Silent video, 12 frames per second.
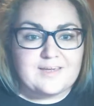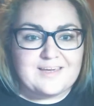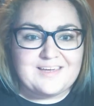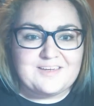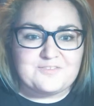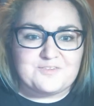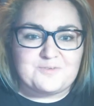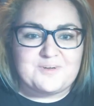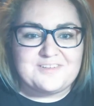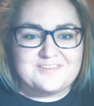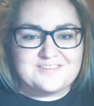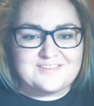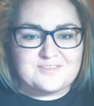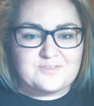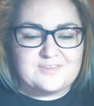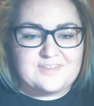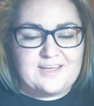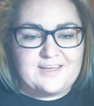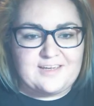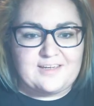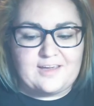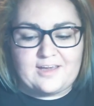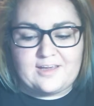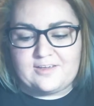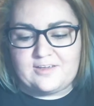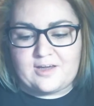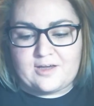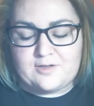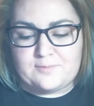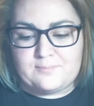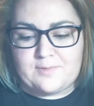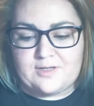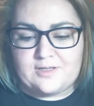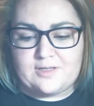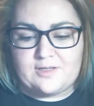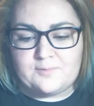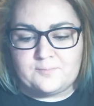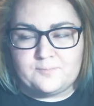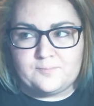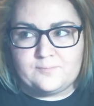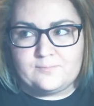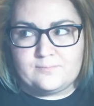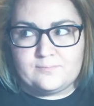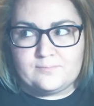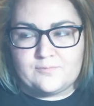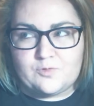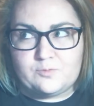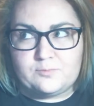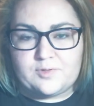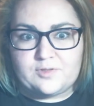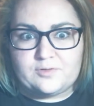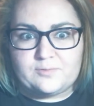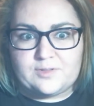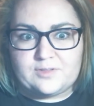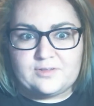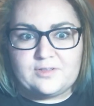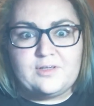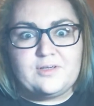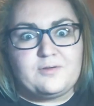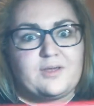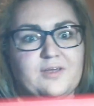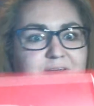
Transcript: Hey everyone, so today I got my, what month are we in? I got